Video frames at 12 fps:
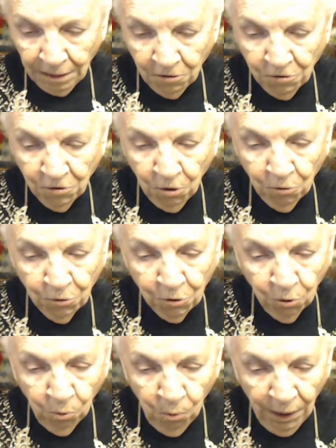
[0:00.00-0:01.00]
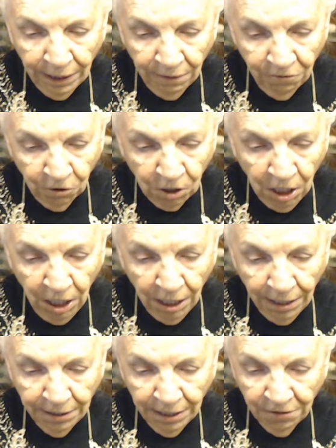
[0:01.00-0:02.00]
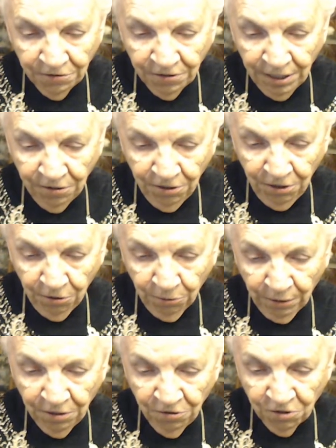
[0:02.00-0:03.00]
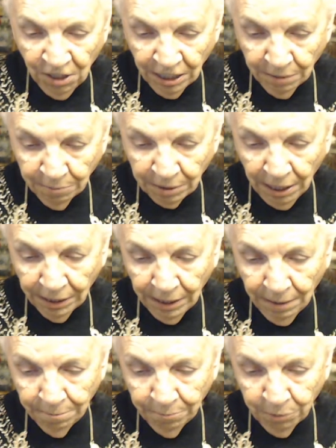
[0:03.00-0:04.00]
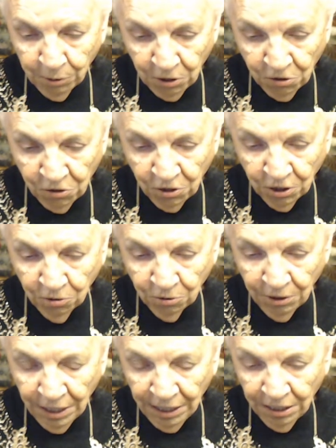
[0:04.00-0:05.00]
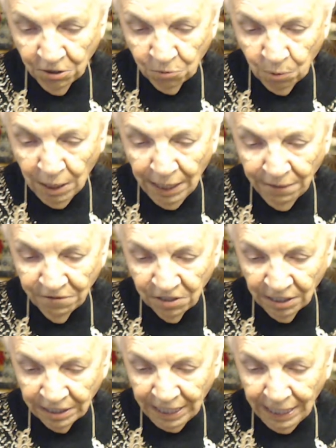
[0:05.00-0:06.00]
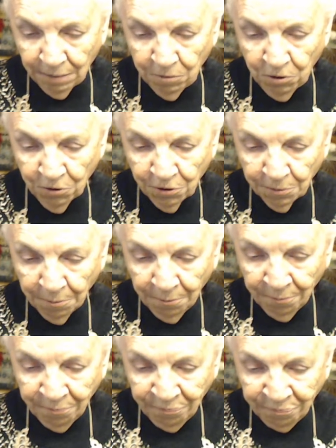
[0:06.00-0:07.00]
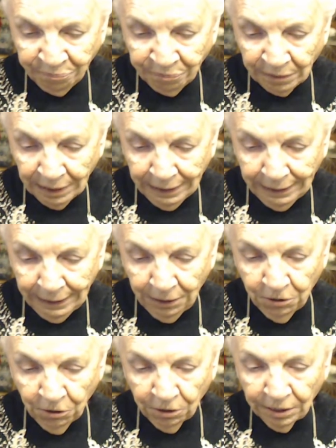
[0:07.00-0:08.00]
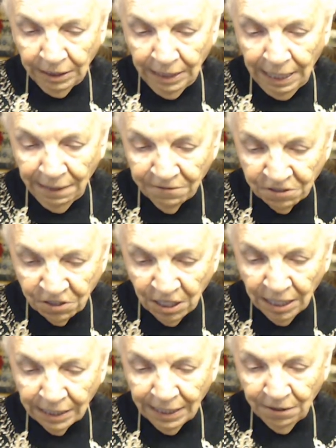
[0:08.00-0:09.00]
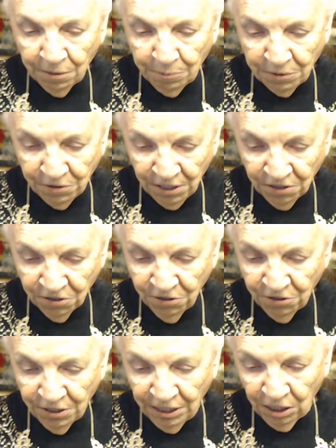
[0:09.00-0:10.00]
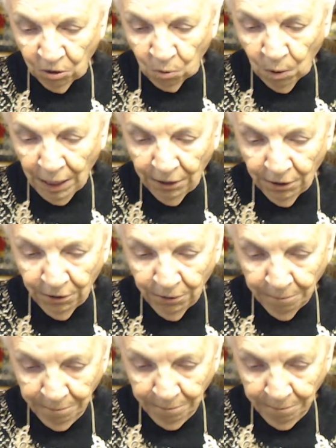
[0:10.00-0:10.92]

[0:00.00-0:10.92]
So do whatever God has said to you. Then Jacob got up and put his children and his wives on camels he took the livestock and the possessions he'd acquired,